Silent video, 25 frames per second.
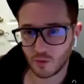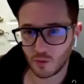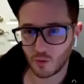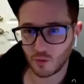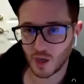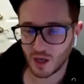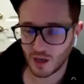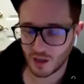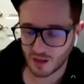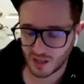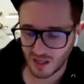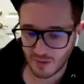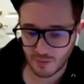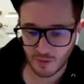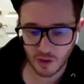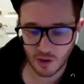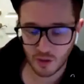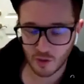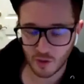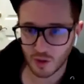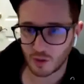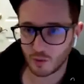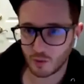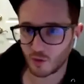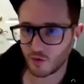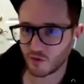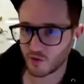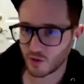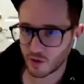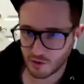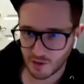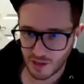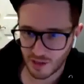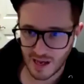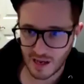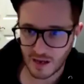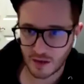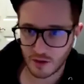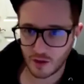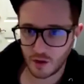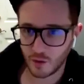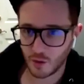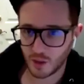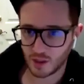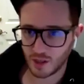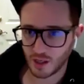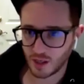We'll get our team to do it. We'll figure out how to do it.